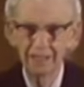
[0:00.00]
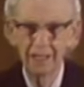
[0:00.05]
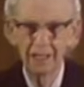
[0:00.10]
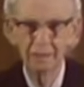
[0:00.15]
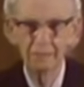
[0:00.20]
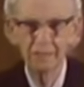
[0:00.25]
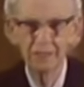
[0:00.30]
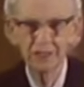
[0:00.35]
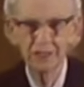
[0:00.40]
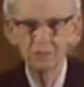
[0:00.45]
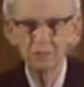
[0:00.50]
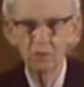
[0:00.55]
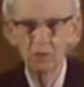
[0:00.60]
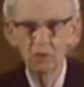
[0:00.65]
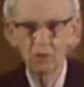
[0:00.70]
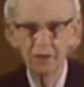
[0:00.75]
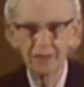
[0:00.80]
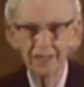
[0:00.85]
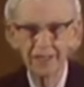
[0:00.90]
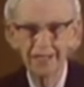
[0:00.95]
how much
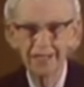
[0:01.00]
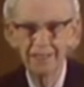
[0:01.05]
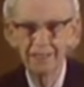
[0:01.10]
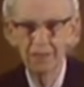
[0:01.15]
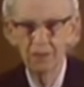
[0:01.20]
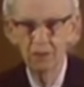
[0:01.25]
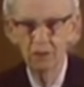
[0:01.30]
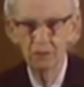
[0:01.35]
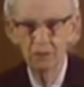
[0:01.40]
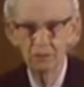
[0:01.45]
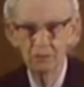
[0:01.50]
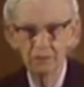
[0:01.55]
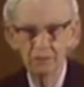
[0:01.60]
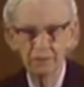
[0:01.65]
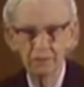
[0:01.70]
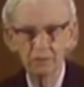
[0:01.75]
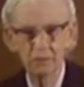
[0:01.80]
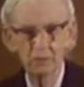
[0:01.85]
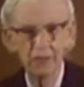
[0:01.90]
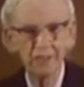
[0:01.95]
more they know
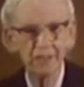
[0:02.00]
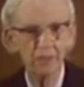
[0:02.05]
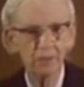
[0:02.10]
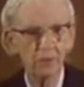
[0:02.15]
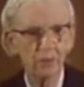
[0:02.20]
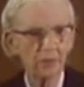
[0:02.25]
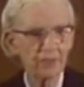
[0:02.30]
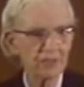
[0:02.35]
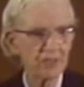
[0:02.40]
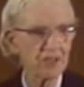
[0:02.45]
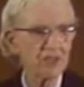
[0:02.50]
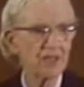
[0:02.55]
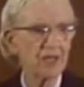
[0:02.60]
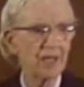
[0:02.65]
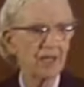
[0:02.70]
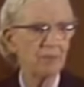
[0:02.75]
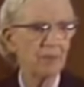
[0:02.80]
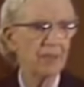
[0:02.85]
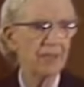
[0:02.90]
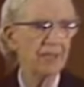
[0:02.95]
than we knew at the
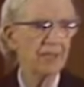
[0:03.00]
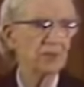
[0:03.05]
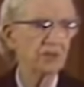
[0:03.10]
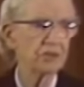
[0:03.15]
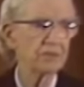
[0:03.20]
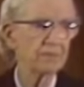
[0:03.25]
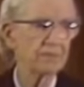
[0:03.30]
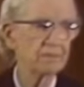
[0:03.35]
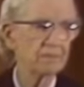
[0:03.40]
same age.